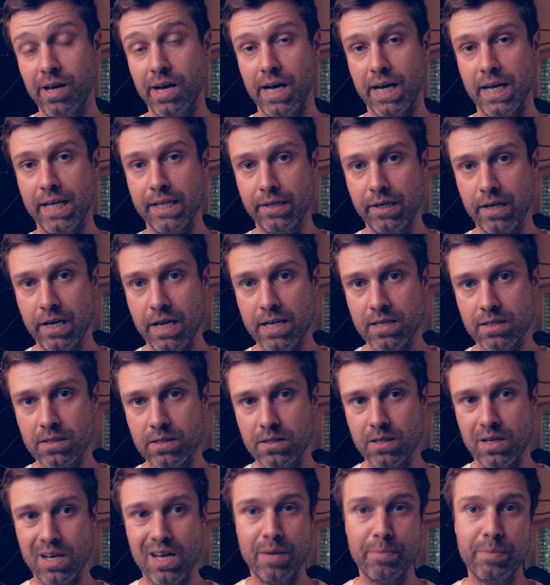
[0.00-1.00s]

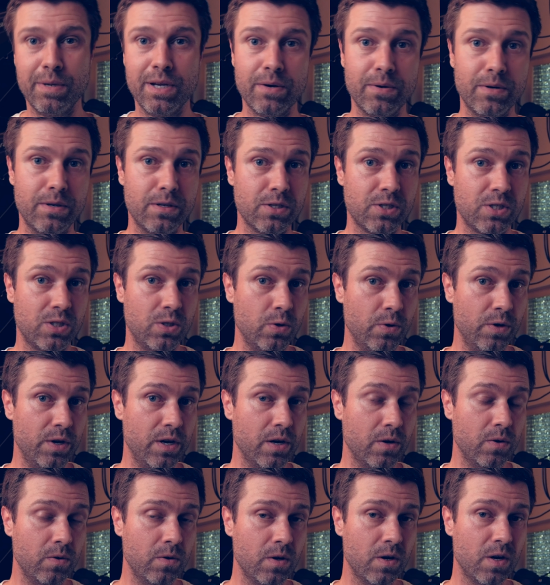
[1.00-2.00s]
unless I'm here in the
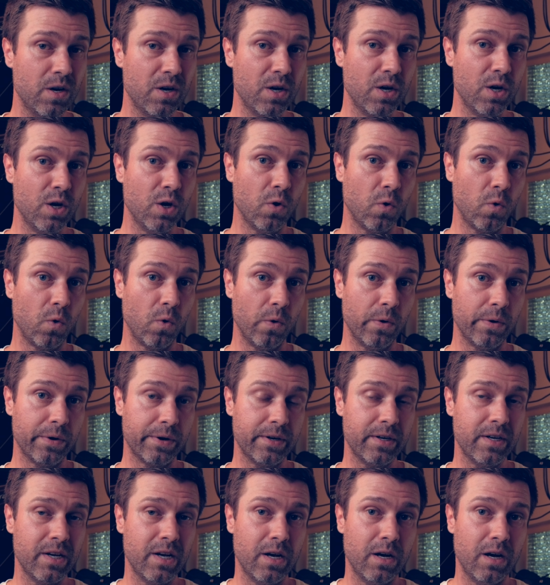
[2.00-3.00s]
studio
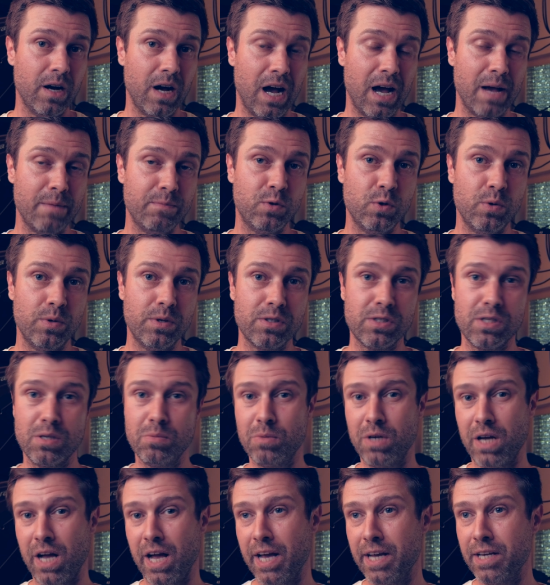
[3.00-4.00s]
or I'm doing
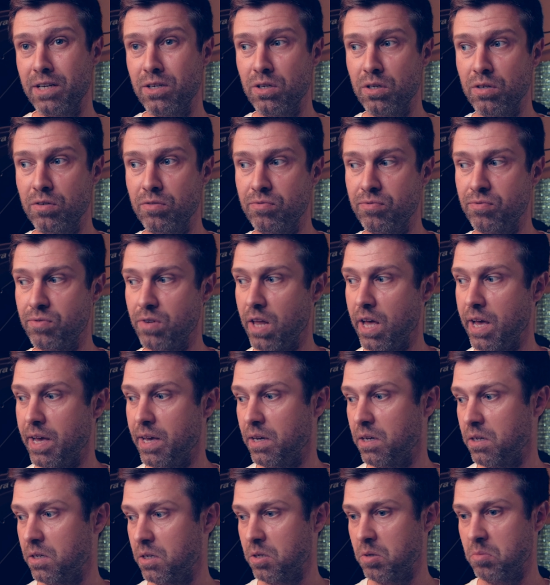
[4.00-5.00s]
some kind of
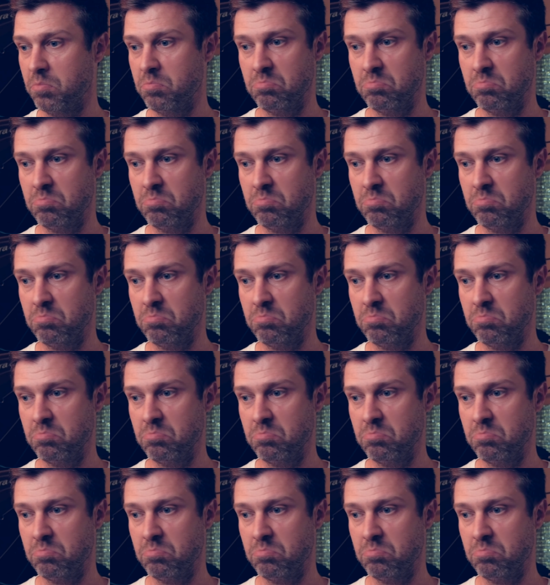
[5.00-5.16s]
like